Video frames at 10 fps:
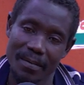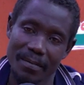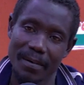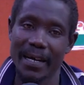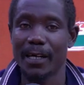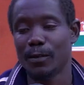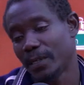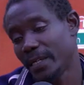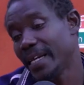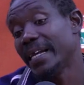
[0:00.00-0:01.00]
why I
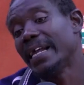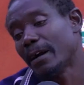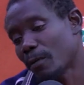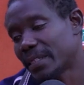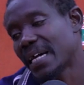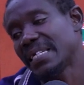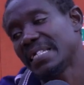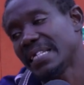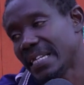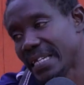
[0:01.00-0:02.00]
do ni ne enko try
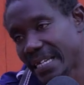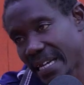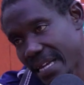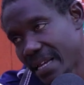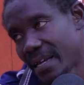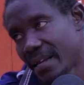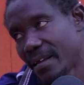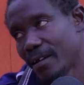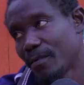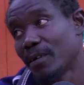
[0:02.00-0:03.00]
si ni de ye
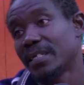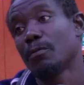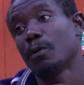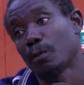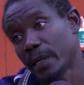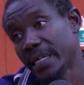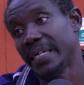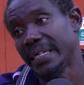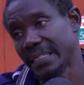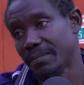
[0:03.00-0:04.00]
no ase won wodi
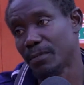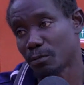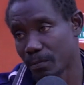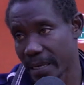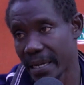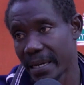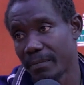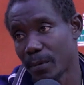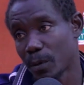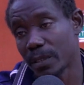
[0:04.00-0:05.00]
di nti mi su me ye de
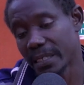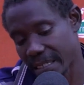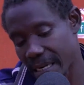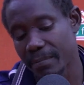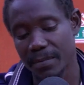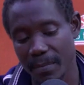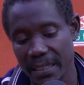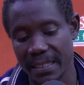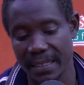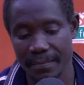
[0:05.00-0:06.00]
me ko di dinam
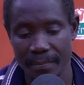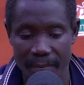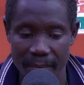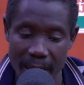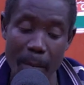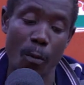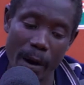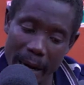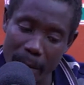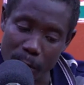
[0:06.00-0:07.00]
smati na m
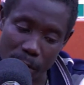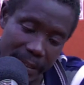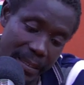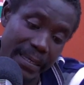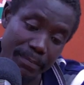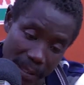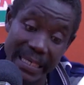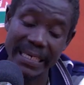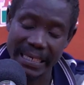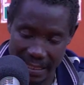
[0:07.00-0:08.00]
ko na m ko di me
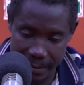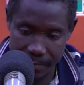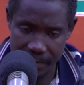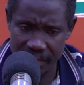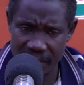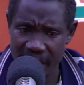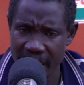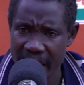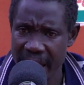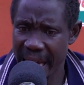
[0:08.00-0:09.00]
di
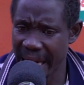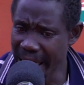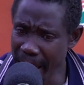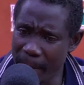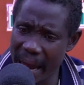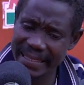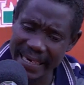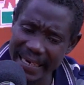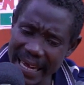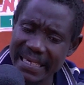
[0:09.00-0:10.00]
edi ba
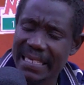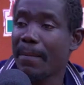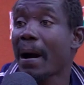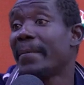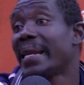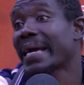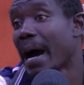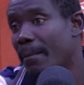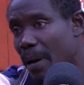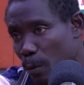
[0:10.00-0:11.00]
3 days na ma me ne
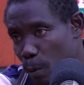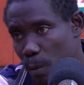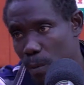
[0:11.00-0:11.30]
ka banku